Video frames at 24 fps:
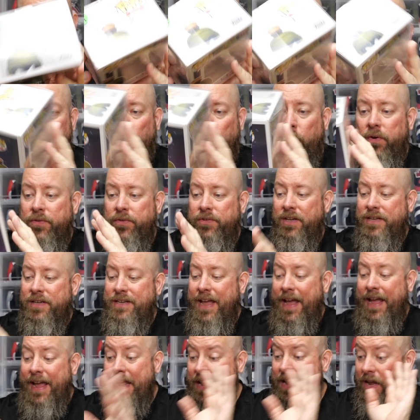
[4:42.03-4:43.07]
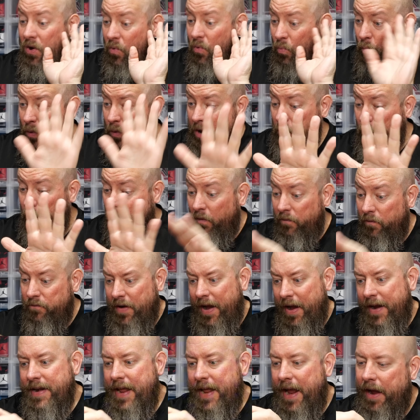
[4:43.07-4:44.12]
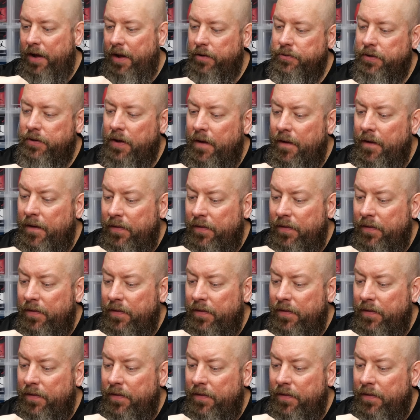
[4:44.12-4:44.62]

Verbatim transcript: What it's worth today, we will find out.